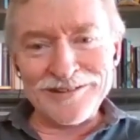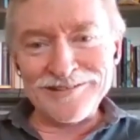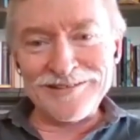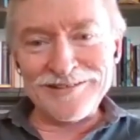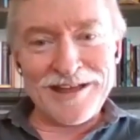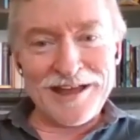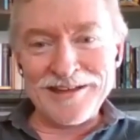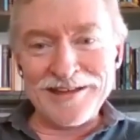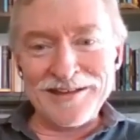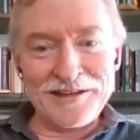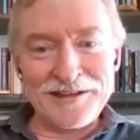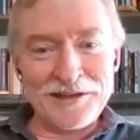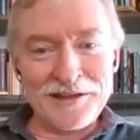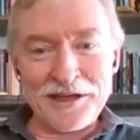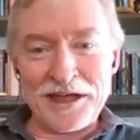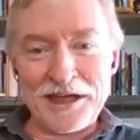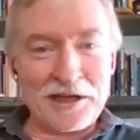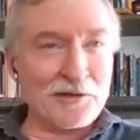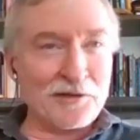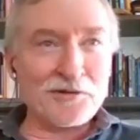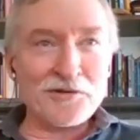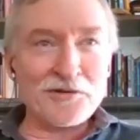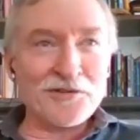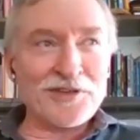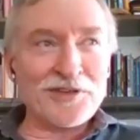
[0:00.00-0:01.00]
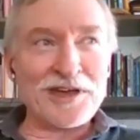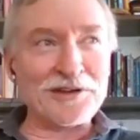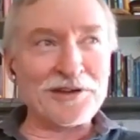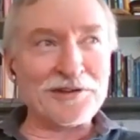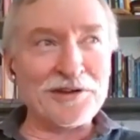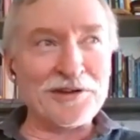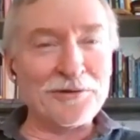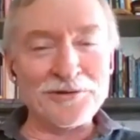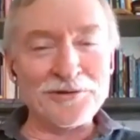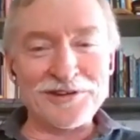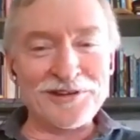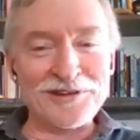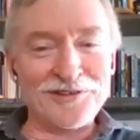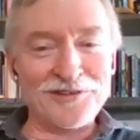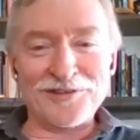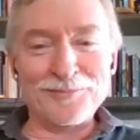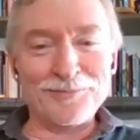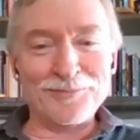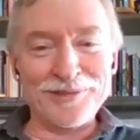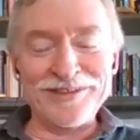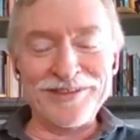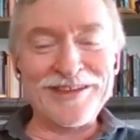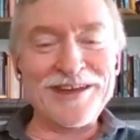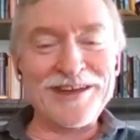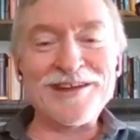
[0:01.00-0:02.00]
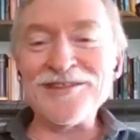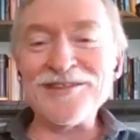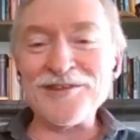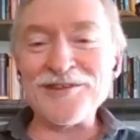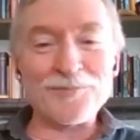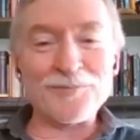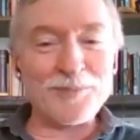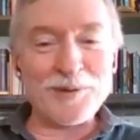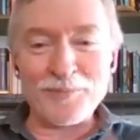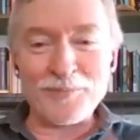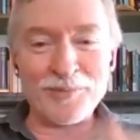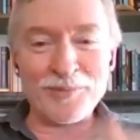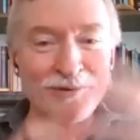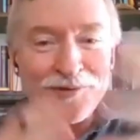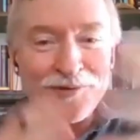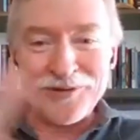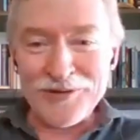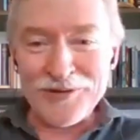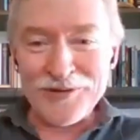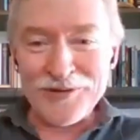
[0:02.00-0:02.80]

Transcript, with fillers: Right. right? Engels had no discipline. None of these people